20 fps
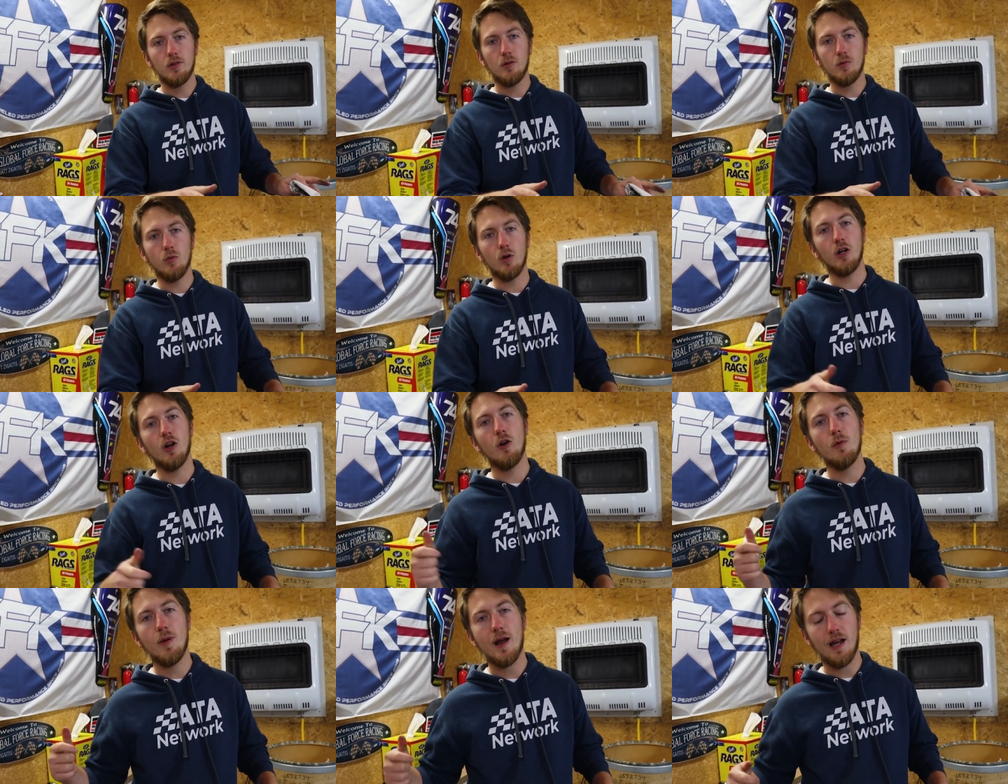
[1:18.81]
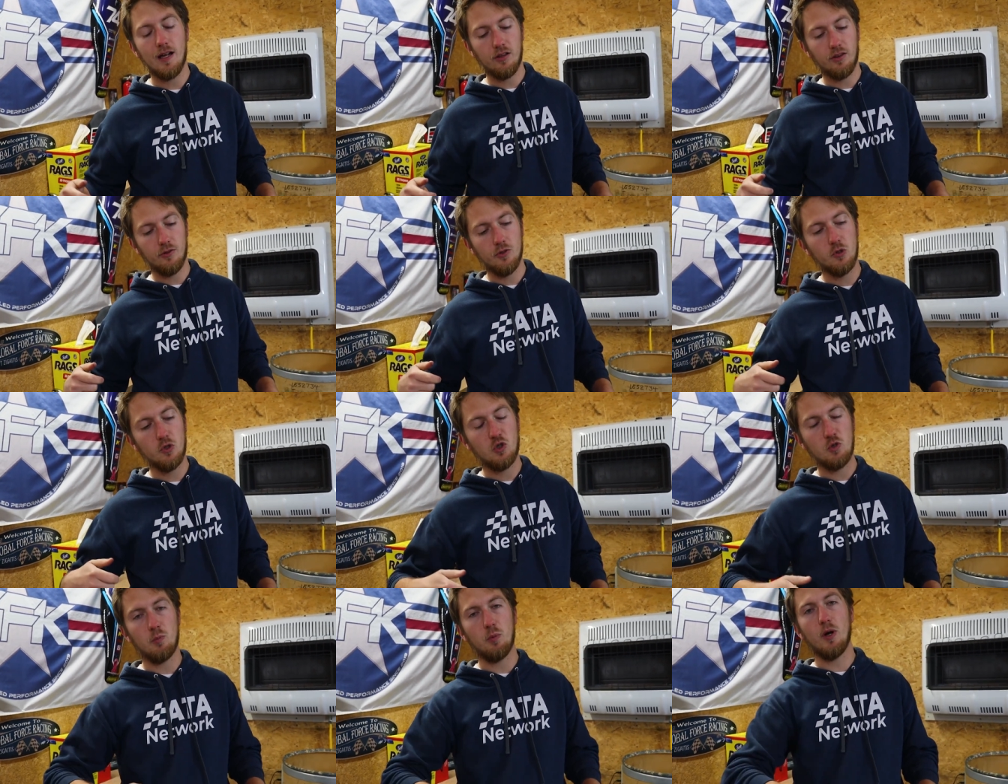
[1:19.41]
we'll go back
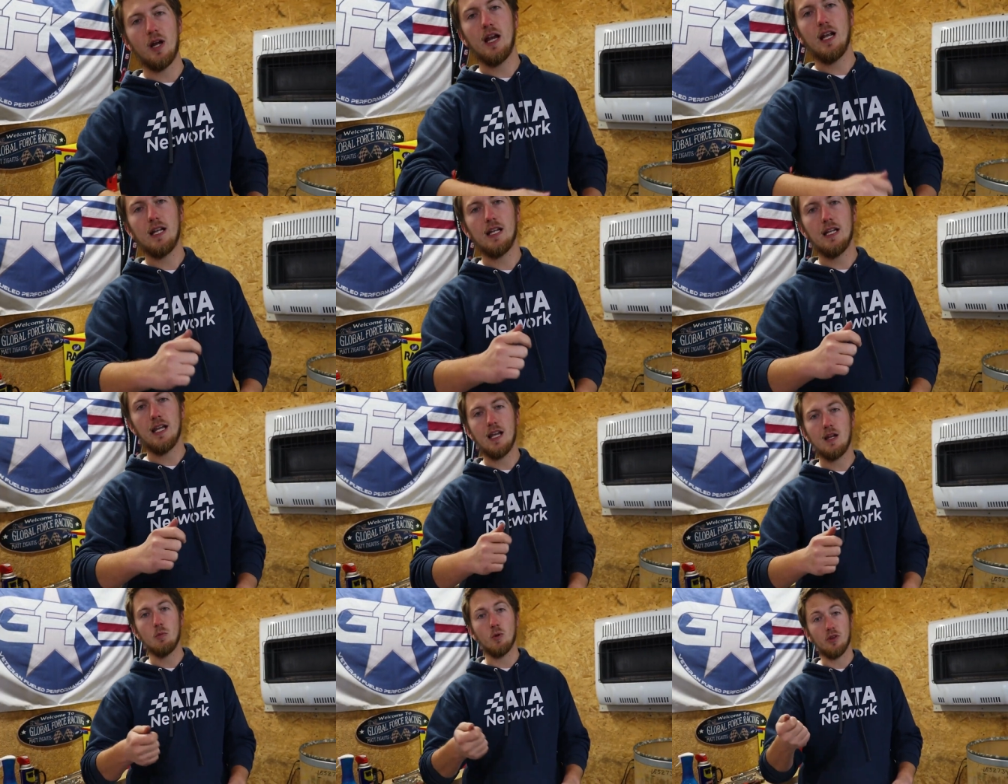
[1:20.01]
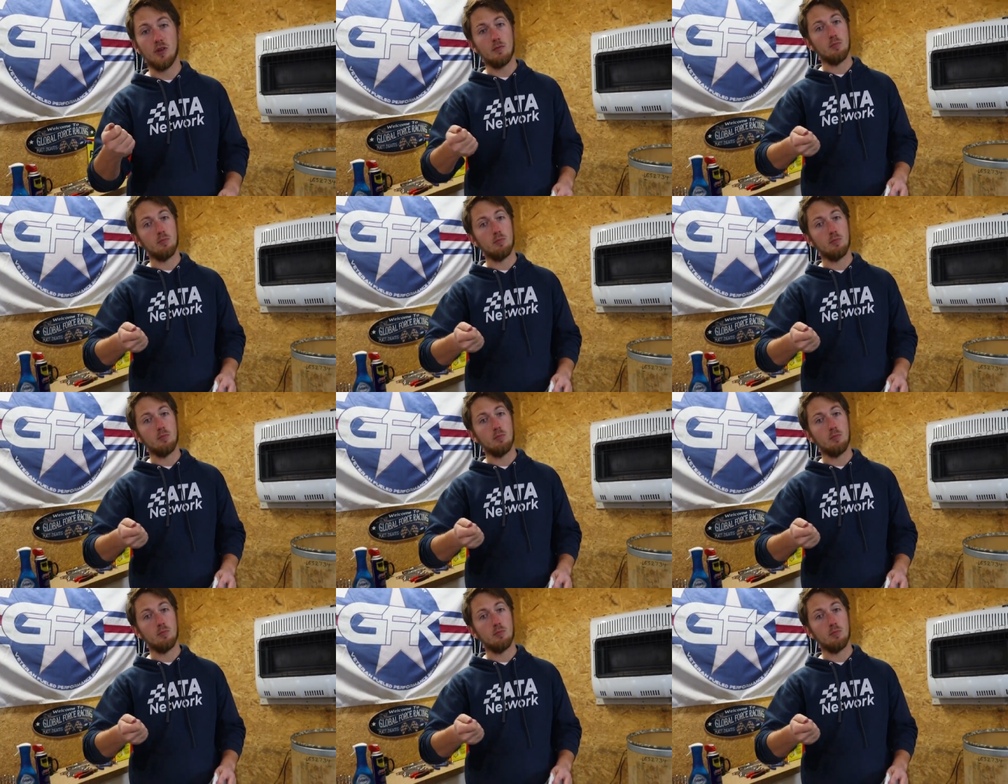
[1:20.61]
through, spray it again with